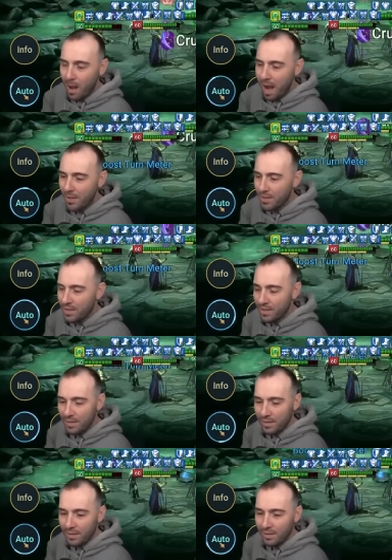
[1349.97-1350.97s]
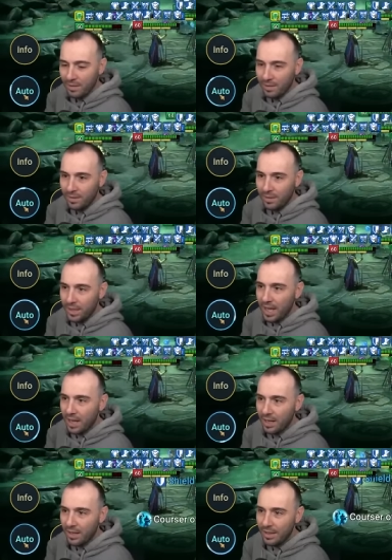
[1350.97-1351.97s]
buffs. You
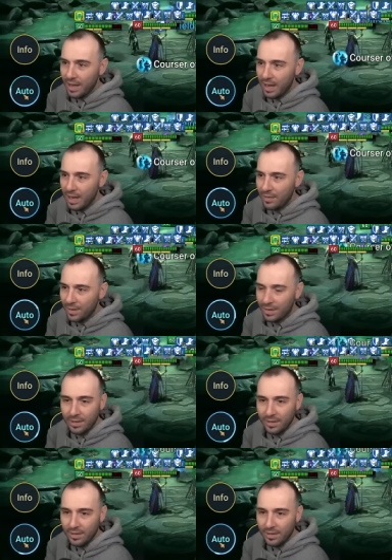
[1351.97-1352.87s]
gotta you gotta love it.